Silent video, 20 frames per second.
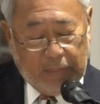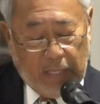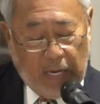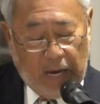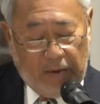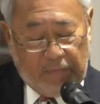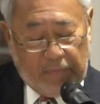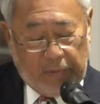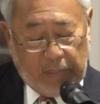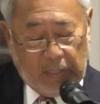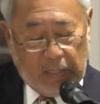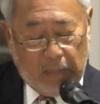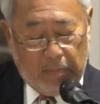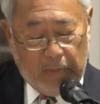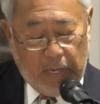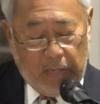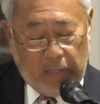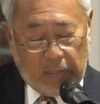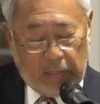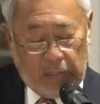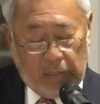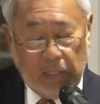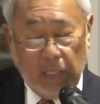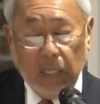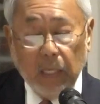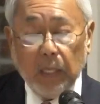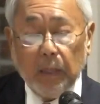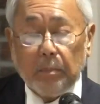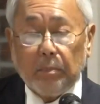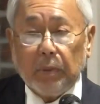an African American
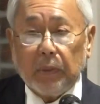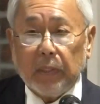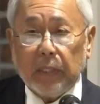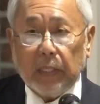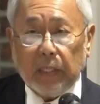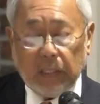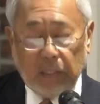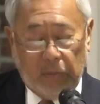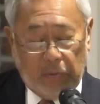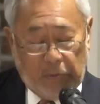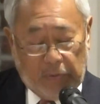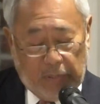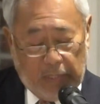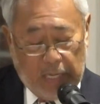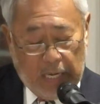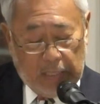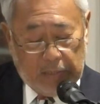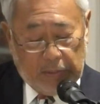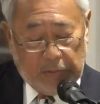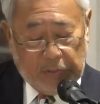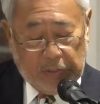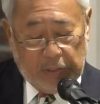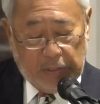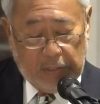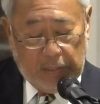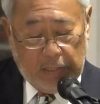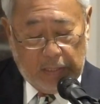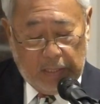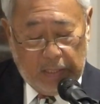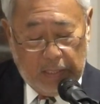political
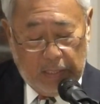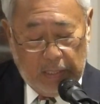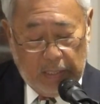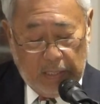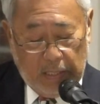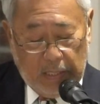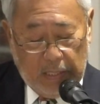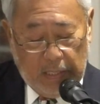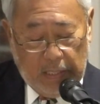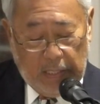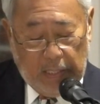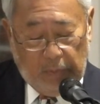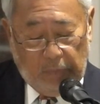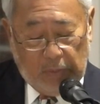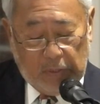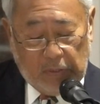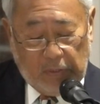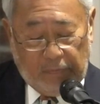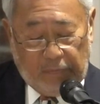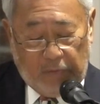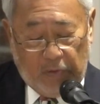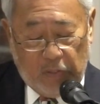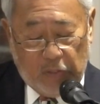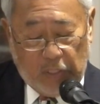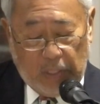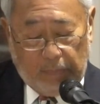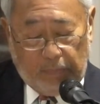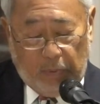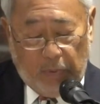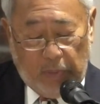theology. He was the
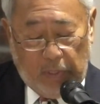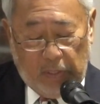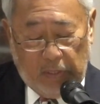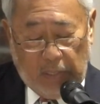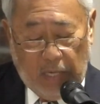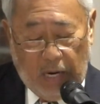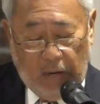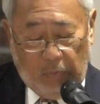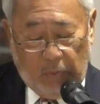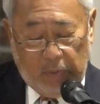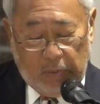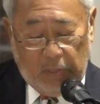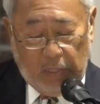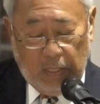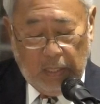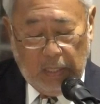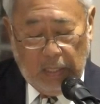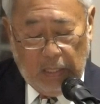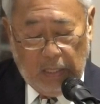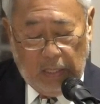first appointed Howard